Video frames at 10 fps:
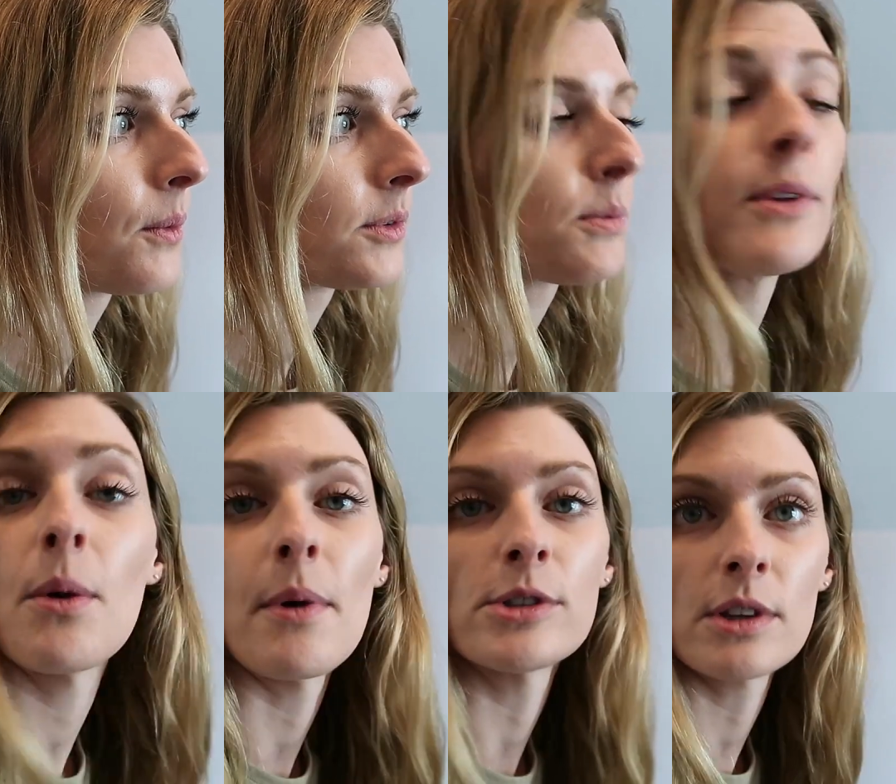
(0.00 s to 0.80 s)
it's been
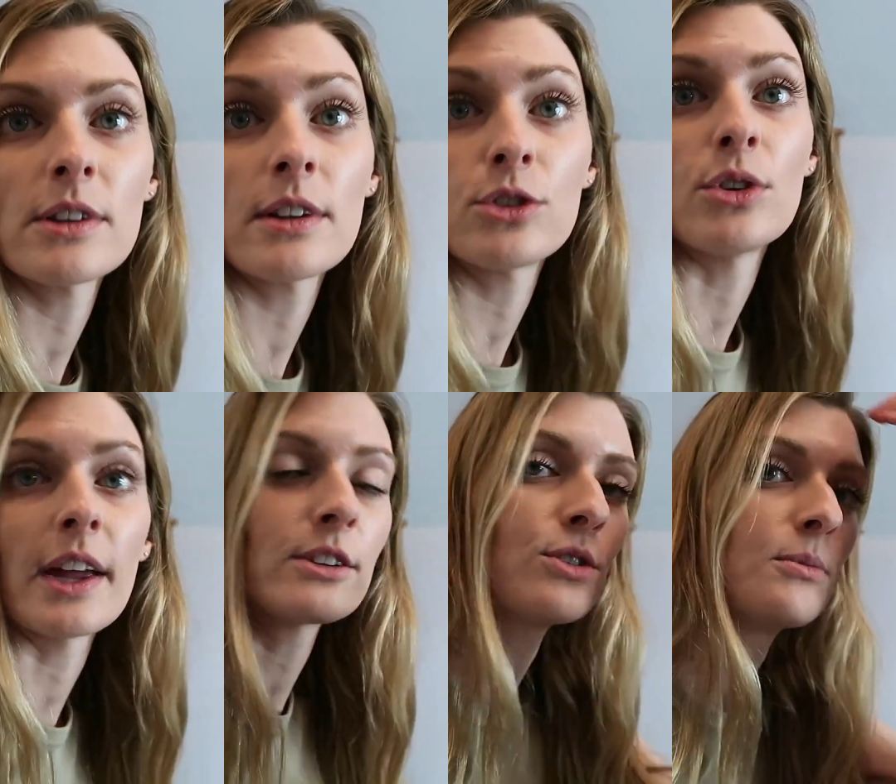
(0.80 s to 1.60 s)
almost to
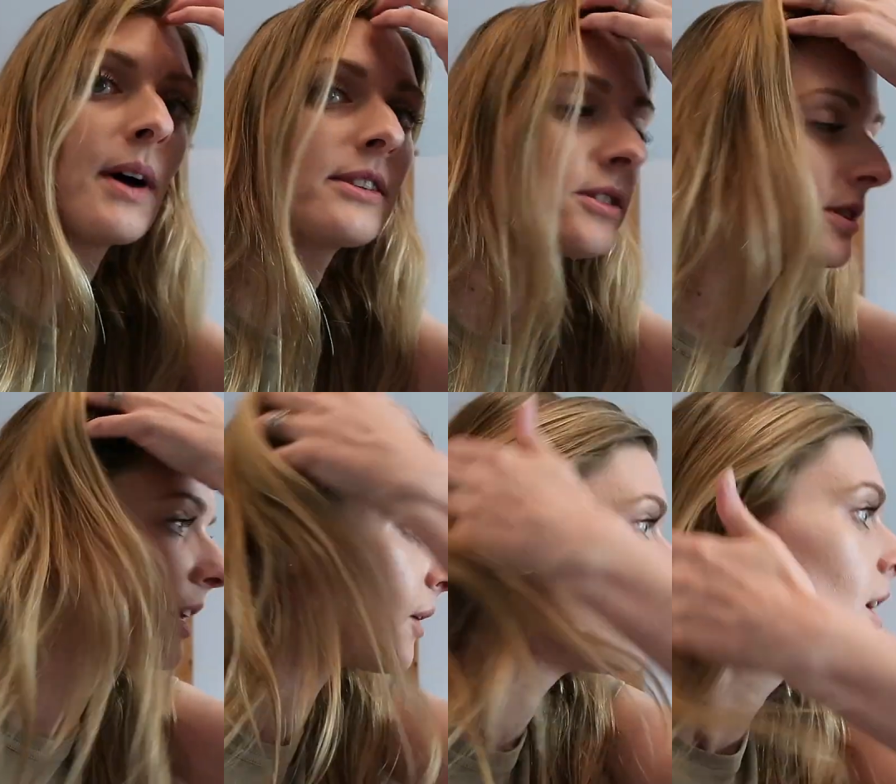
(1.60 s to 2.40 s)
like two months
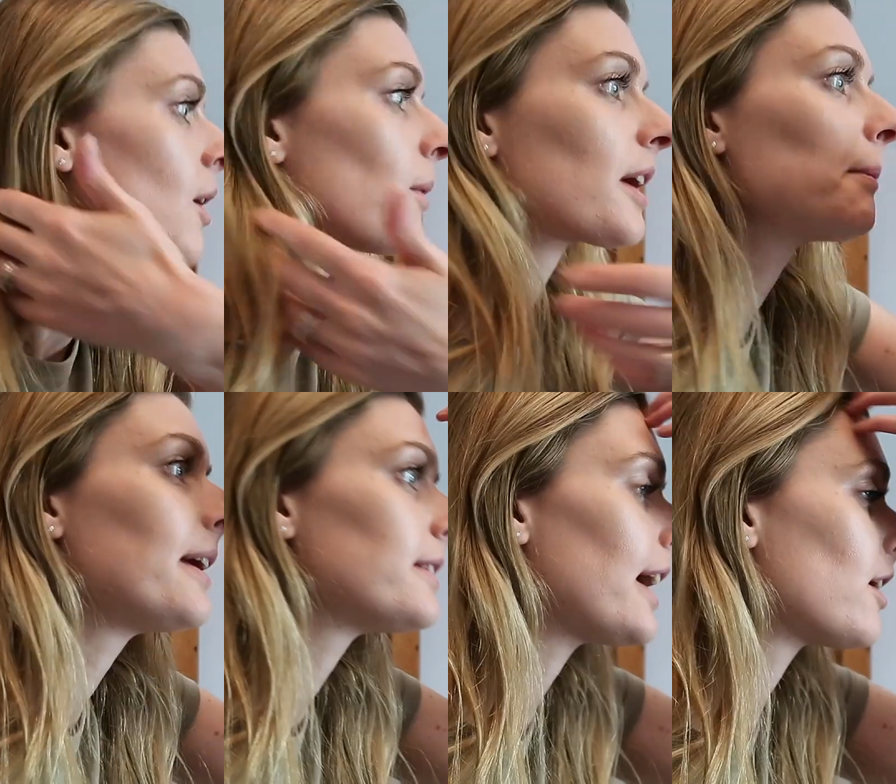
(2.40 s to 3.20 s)
so we're
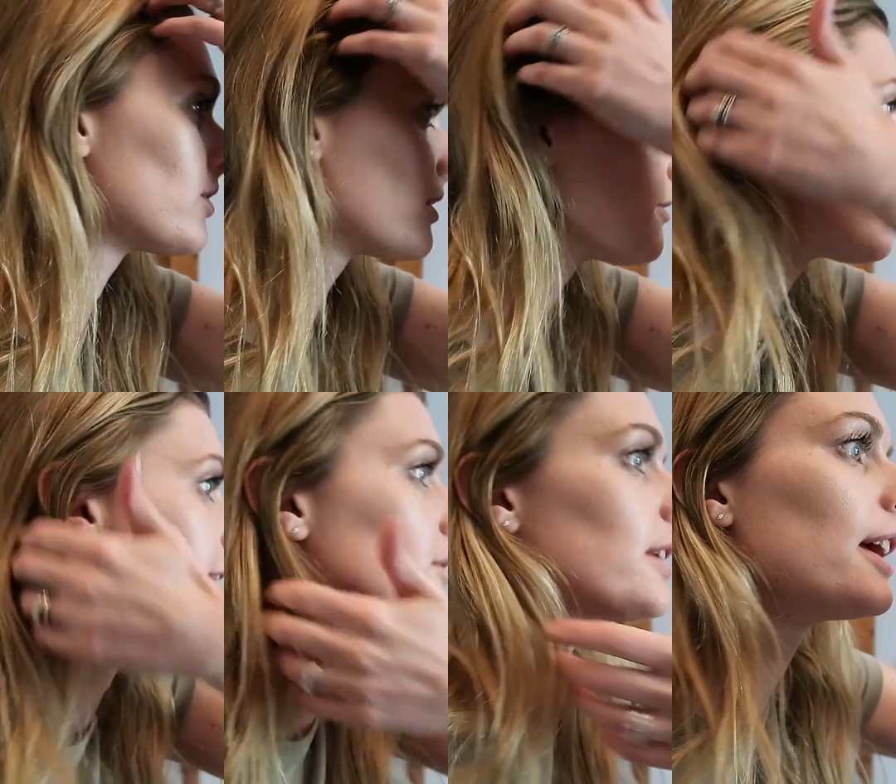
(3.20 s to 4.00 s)
coming down on the
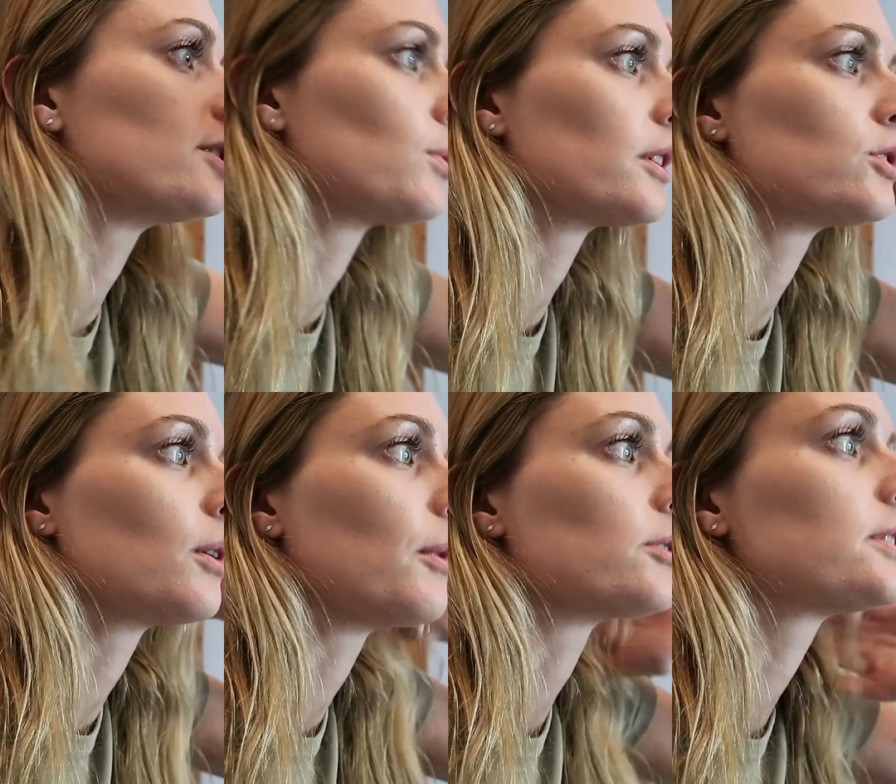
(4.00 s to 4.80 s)
final days where it's
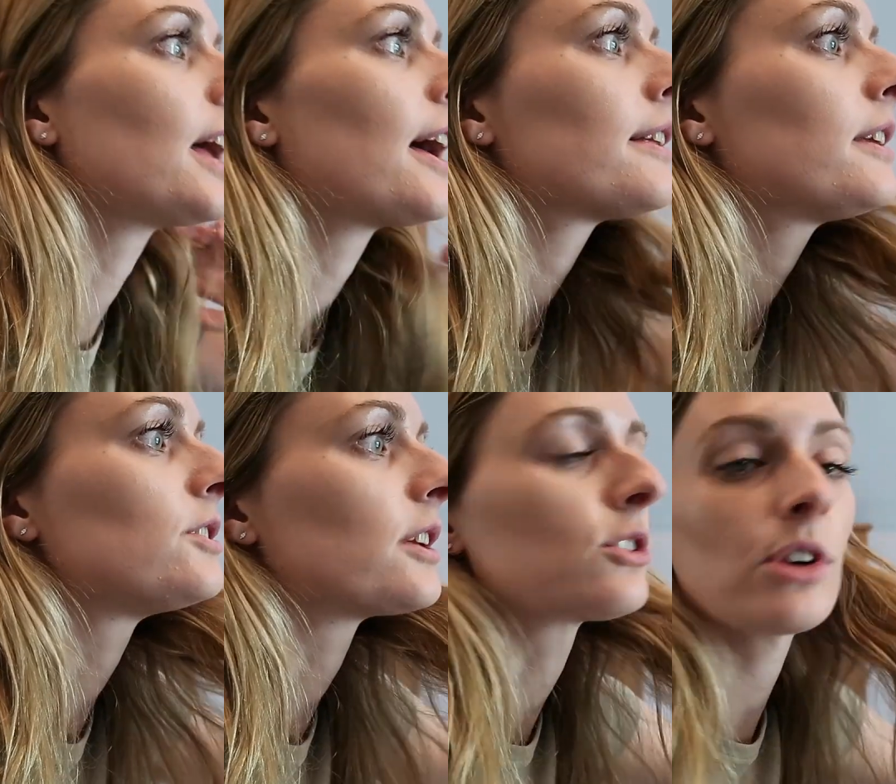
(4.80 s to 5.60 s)
almost done
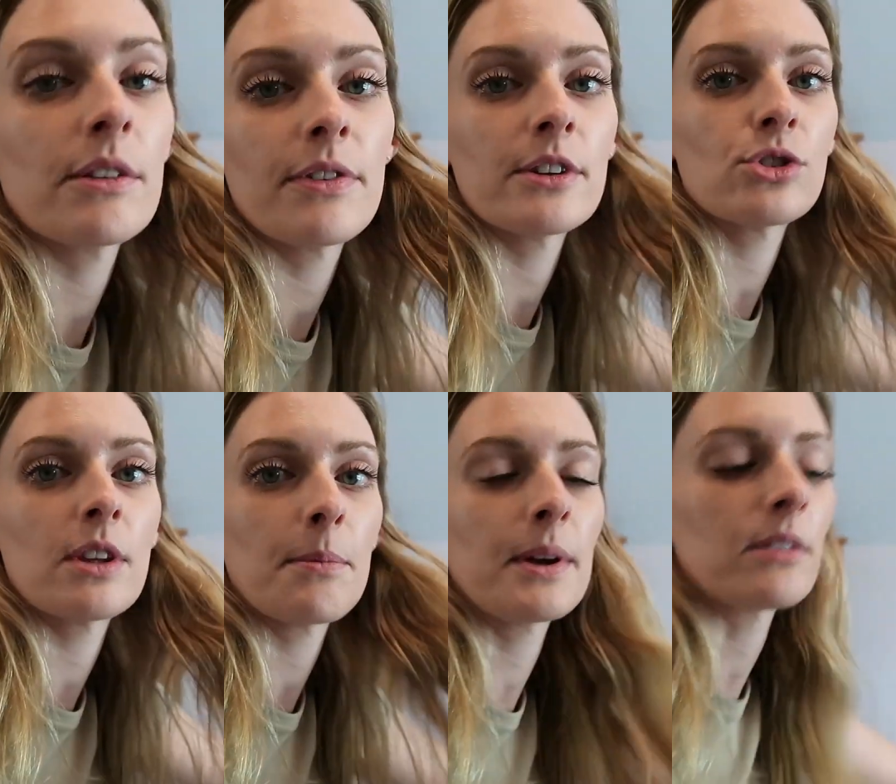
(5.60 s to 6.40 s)
he's going to try to finish it
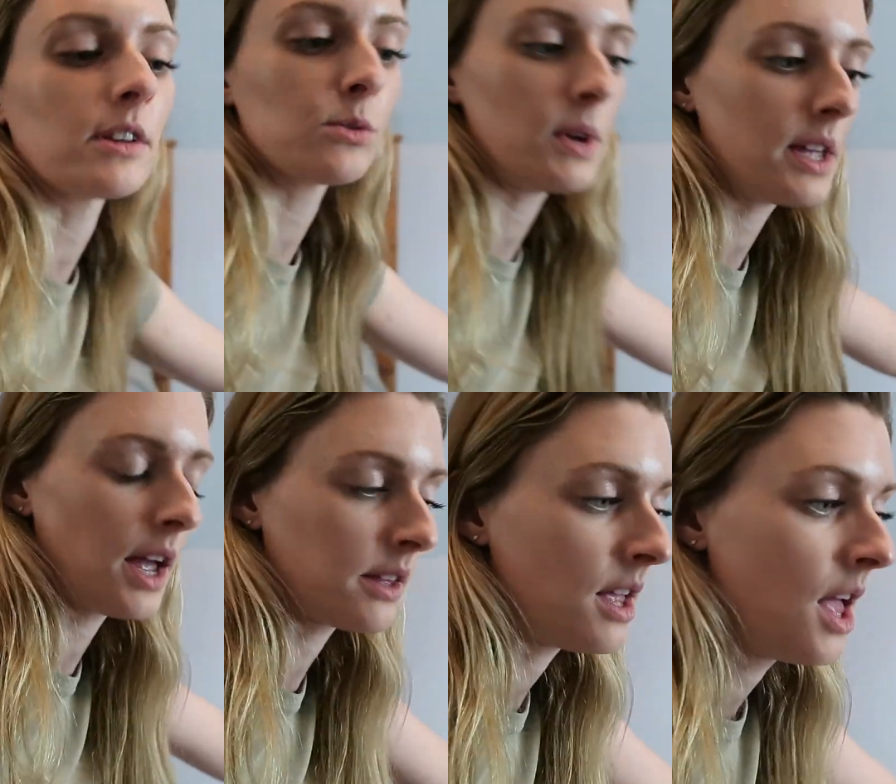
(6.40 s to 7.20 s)
up here this
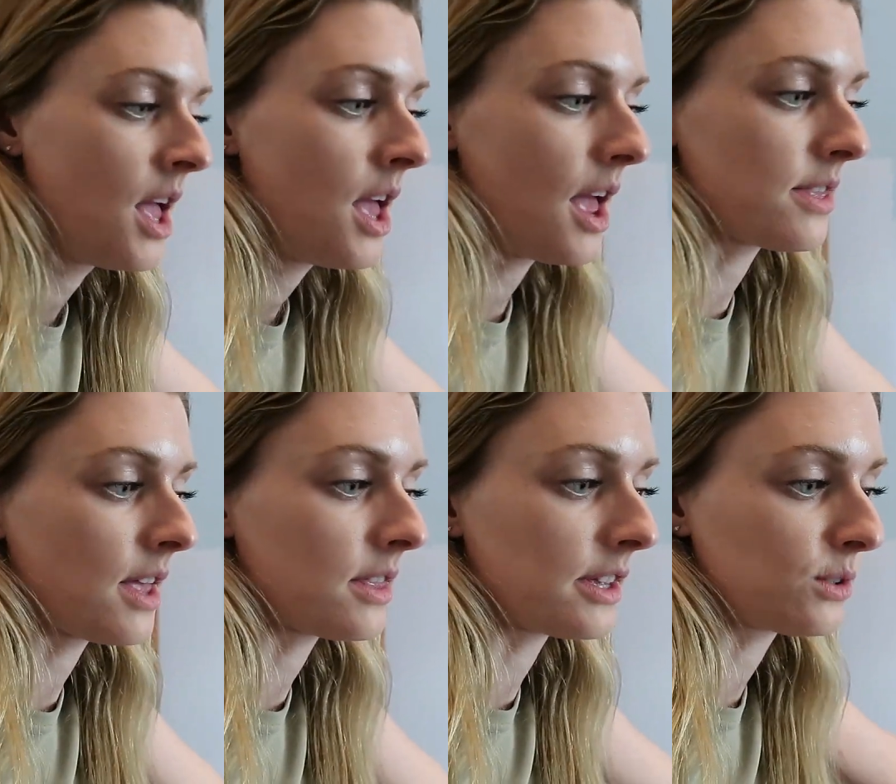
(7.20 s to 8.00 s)
weekend and
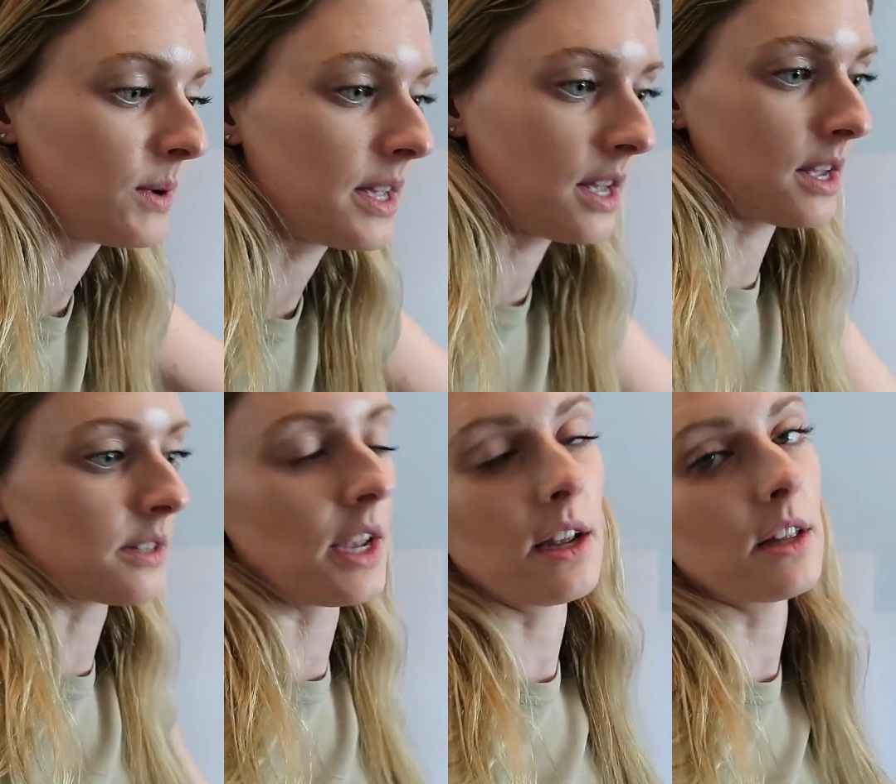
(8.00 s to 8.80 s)
then this week he can
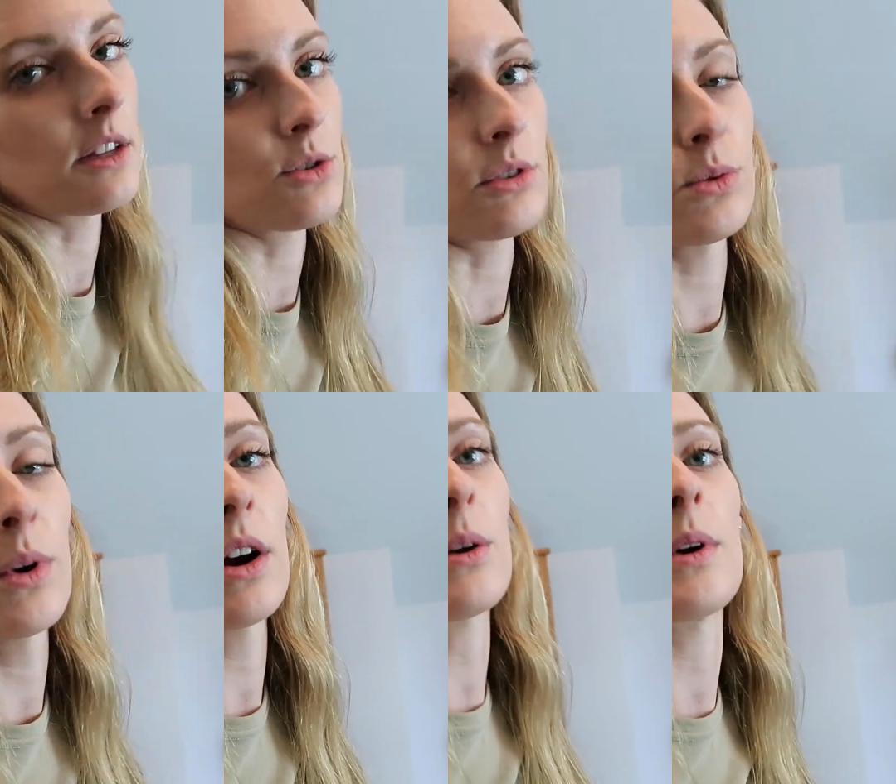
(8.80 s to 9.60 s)
take it into his
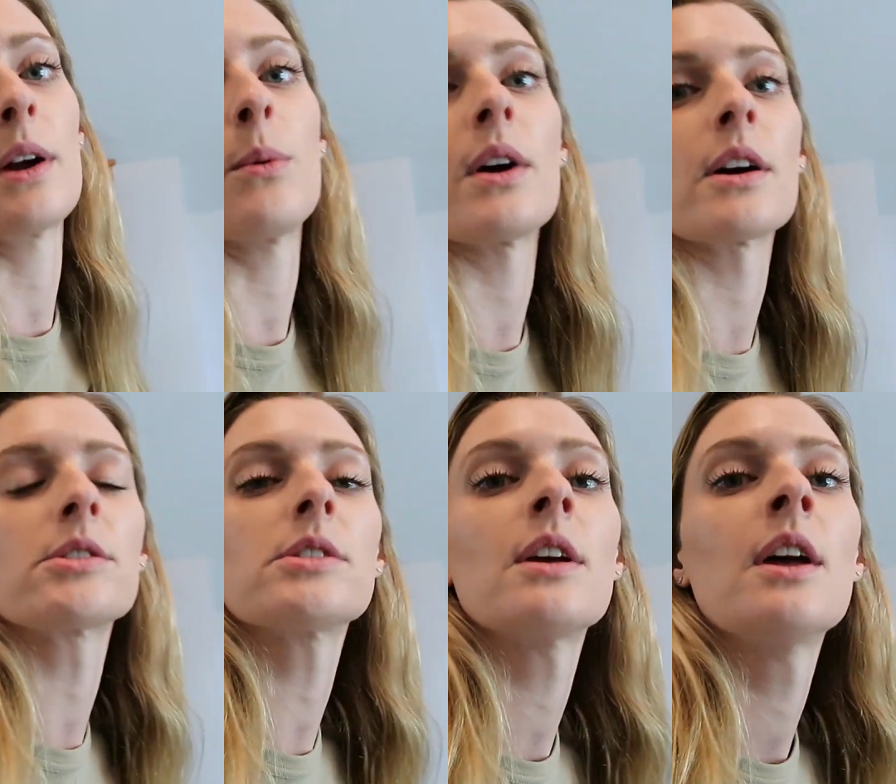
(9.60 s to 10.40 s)
work where he
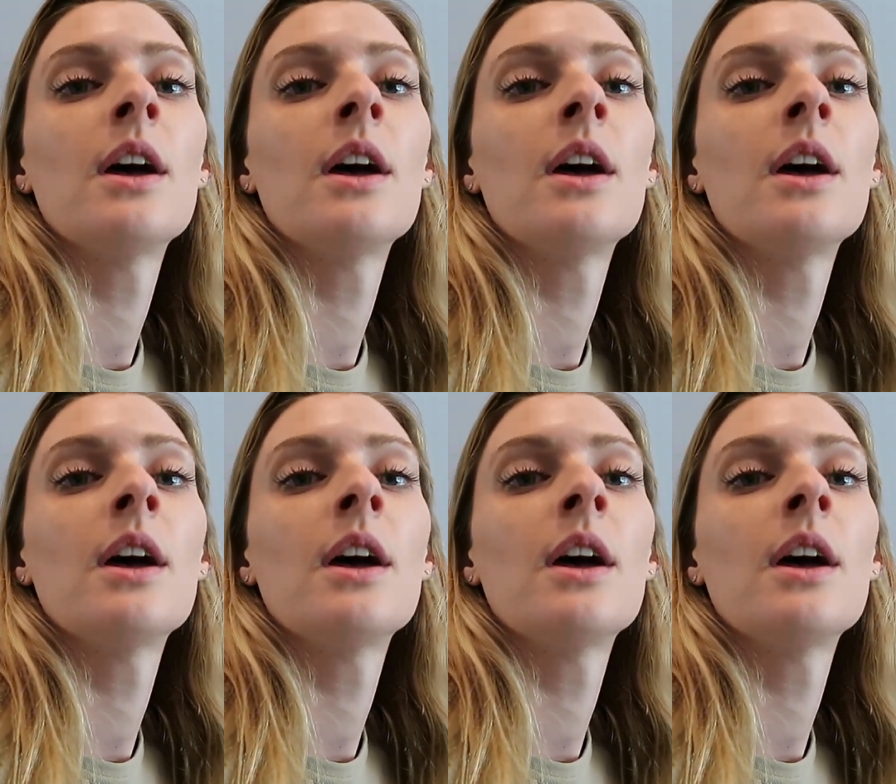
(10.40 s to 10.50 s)
works